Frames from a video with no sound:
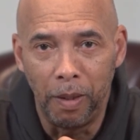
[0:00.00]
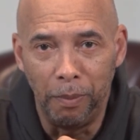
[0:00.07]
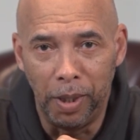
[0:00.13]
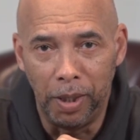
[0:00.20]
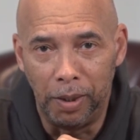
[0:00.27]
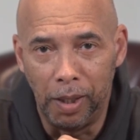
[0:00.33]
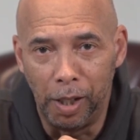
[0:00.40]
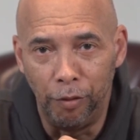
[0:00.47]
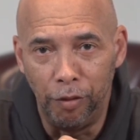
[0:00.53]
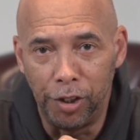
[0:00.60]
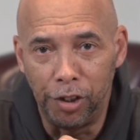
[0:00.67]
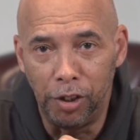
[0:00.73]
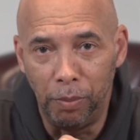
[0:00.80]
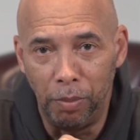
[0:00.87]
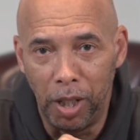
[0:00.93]
May God
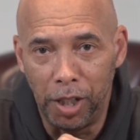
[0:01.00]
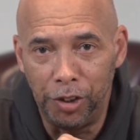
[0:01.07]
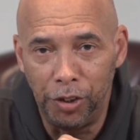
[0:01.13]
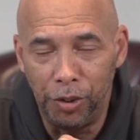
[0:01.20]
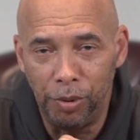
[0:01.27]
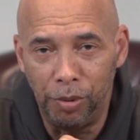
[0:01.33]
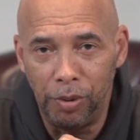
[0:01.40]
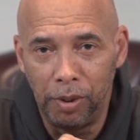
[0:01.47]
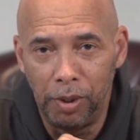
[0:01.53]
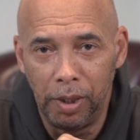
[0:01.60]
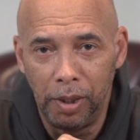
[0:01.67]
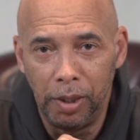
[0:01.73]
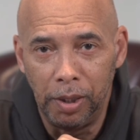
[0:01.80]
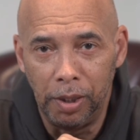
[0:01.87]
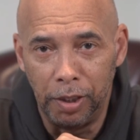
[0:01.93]
richly bless you.
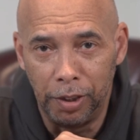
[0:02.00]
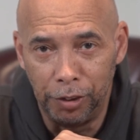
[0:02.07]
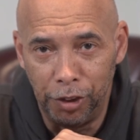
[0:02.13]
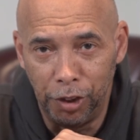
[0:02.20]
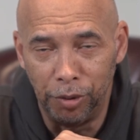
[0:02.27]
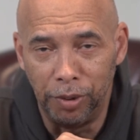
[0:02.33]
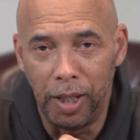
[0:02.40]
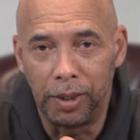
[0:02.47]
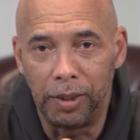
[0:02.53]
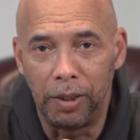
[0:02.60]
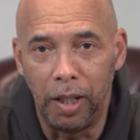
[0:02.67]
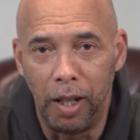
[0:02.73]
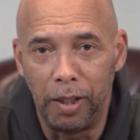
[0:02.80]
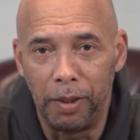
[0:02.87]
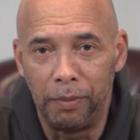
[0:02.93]
And until next
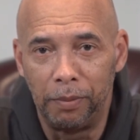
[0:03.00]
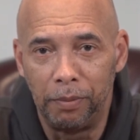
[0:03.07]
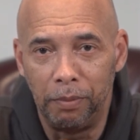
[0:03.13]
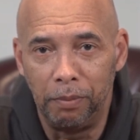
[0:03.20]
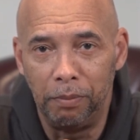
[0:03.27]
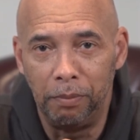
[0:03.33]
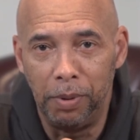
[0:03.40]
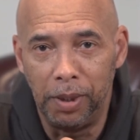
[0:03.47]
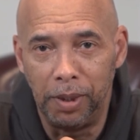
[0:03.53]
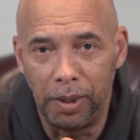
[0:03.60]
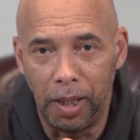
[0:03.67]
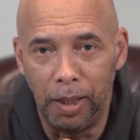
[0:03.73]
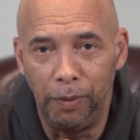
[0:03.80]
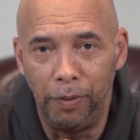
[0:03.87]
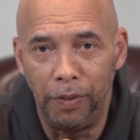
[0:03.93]
time, be
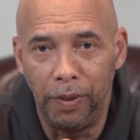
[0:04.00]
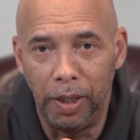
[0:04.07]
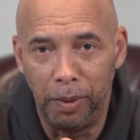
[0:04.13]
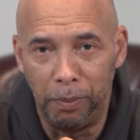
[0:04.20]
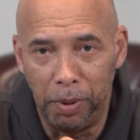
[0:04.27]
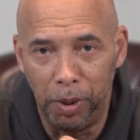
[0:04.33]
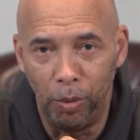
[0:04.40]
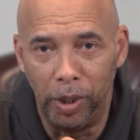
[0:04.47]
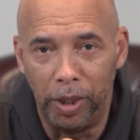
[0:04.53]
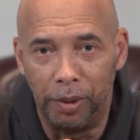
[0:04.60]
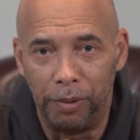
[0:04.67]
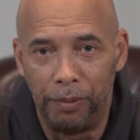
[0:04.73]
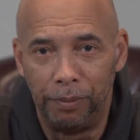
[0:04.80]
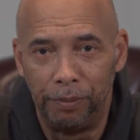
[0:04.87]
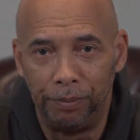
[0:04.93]
safe and be
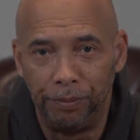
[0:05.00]
well.